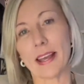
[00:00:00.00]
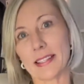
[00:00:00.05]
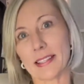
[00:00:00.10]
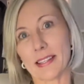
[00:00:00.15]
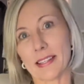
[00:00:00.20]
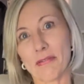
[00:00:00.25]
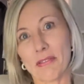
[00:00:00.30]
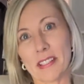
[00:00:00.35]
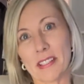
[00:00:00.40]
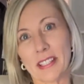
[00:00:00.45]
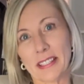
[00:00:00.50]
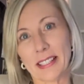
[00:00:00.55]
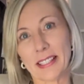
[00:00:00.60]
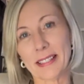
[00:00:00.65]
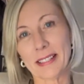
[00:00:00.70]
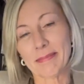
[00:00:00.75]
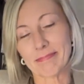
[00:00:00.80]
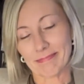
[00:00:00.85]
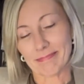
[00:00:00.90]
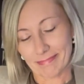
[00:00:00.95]
as every
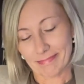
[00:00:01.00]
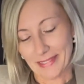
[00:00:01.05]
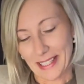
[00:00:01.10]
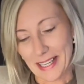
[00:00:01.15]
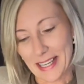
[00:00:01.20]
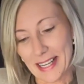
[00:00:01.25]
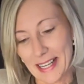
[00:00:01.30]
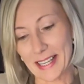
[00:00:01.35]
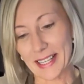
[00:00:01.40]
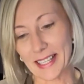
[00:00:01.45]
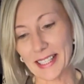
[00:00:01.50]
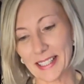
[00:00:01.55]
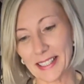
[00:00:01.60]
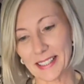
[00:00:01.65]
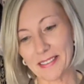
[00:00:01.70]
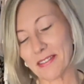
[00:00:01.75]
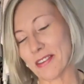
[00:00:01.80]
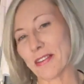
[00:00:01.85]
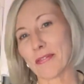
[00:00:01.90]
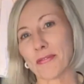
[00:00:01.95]
Sunday,
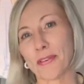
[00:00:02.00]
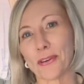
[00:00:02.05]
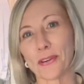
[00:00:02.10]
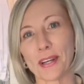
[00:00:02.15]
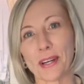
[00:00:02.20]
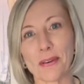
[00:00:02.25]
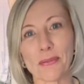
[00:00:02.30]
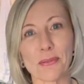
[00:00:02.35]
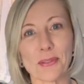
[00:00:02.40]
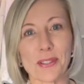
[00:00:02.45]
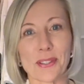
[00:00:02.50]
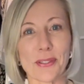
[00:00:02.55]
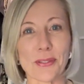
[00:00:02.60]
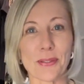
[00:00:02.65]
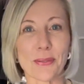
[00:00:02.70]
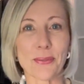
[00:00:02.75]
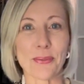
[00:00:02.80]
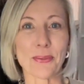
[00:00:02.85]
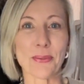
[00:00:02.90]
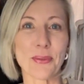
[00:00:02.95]
I thought I would
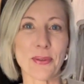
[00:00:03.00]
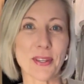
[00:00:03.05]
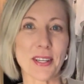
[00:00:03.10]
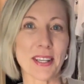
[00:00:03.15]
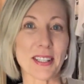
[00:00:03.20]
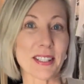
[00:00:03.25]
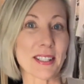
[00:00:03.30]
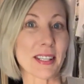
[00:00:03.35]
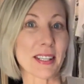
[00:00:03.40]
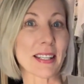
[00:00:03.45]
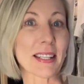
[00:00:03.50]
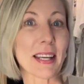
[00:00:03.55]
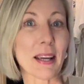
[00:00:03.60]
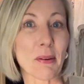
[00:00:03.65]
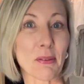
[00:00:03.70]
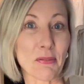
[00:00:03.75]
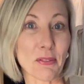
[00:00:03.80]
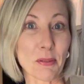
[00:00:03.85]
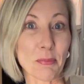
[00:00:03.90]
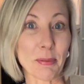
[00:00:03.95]
do Sunday
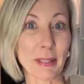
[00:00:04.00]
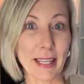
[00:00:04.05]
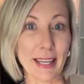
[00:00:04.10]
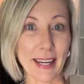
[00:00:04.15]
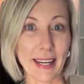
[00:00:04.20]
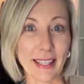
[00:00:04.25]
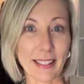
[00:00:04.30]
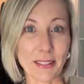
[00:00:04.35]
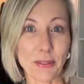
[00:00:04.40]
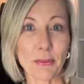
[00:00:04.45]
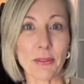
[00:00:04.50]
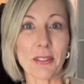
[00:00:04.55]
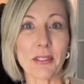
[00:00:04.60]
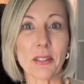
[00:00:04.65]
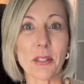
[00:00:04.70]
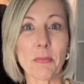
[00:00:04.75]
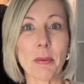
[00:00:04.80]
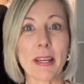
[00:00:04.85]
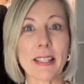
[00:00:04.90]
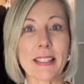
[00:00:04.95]
outfit planning. So, this
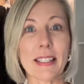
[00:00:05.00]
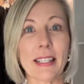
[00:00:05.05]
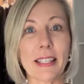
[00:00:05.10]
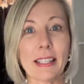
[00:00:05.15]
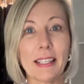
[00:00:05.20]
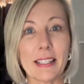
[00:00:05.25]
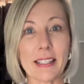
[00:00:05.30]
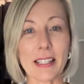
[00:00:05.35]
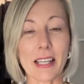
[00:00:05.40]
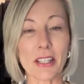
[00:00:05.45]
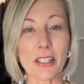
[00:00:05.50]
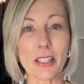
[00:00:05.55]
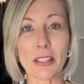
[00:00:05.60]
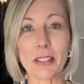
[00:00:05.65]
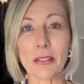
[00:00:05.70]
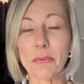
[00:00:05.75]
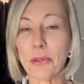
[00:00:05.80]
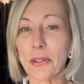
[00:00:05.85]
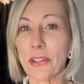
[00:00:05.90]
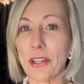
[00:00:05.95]
is basically a
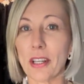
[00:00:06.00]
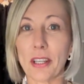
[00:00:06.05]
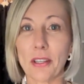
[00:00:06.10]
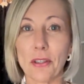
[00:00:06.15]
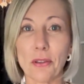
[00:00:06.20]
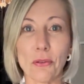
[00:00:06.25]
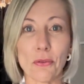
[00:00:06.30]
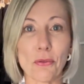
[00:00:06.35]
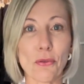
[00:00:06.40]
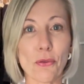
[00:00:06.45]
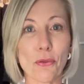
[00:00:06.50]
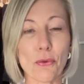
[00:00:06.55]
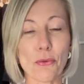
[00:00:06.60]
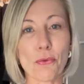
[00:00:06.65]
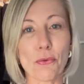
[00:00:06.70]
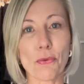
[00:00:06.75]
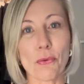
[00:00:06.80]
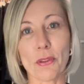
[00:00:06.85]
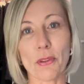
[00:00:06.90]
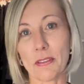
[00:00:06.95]
session where I go
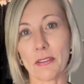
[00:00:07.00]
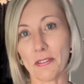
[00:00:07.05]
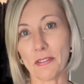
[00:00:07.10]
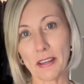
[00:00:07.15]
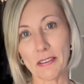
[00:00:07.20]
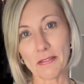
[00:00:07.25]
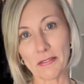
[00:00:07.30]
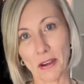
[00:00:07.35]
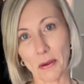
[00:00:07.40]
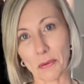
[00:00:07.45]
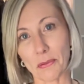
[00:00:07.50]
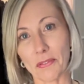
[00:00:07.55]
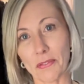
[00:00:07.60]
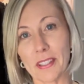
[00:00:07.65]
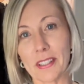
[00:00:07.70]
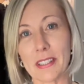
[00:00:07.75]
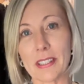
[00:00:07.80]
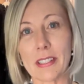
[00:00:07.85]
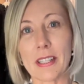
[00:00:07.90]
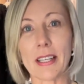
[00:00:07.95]
through the 5
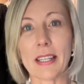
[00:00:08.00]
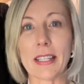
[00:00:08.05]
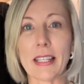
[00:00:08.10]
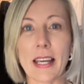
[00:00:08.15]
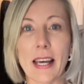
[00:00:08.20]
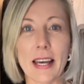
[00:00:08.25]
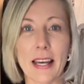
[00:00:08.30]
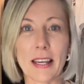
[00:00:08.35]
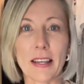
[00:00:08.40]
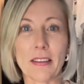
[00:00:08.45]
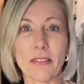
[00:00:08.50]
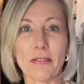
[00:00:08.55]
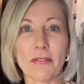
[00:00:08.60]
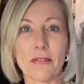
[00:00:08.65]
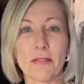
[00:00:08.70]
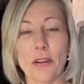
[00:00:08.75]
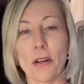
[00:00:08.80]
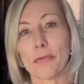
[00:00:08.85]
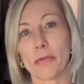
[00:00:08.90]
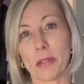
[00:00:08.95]
outfits that I've
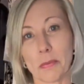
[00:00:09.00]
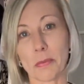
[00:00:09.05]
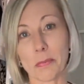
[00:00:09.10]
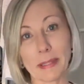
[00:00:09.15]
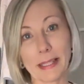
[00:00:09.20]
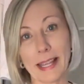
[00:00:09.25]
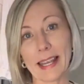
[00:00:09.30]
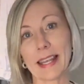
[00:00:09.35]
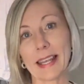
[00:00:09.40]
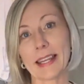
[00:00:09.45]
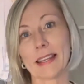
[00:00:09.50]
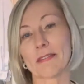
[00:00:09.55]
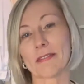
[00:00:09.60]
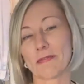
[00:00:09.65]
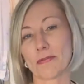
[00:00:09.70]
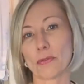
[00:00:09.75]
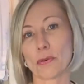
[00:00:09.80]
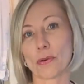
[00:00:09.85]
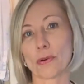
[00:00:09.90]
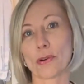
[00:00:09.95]
already planned
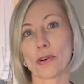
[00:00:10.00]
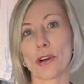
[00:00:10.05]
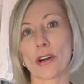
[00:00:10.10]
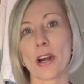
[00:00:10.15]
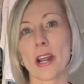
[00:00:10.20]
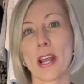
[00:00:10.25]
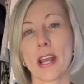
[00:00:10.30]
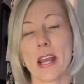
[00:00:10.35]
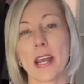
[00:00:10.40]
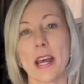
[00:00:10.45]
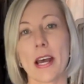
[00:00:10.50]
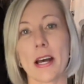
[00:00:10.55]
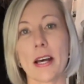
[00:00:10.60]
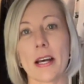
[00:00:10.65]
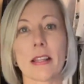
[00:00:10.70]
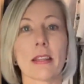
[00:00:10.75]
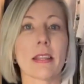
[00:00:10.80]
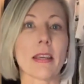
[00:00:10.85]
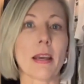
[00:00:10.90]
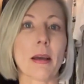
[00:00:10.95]
for
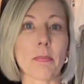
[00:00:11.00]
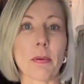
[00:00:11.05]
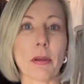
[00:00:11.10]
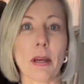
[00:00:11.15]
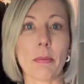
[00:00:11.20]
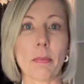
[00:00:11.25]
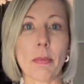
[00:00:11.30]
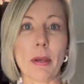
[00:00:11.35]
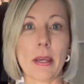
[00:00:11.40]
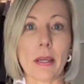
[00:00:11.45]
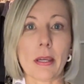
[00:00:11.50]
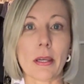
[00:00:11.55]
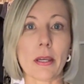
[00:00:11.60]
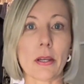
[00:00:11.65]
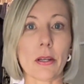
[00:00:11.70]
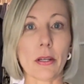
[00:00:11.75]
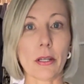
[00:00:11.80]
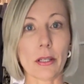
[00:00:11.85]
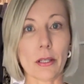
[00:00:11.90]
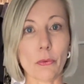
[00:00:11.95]
the upcoming